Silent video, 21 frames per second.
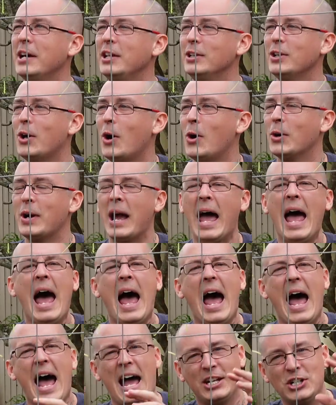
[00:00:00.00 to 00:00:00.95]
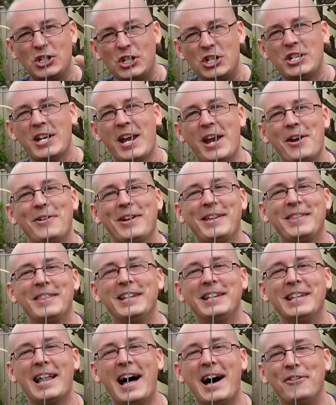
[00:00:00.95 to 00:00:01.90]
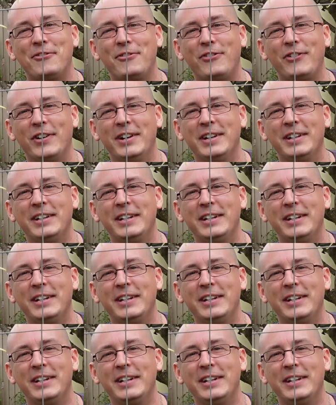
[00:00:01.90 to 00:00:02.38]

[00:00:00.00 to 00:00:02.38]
along and sharing the love.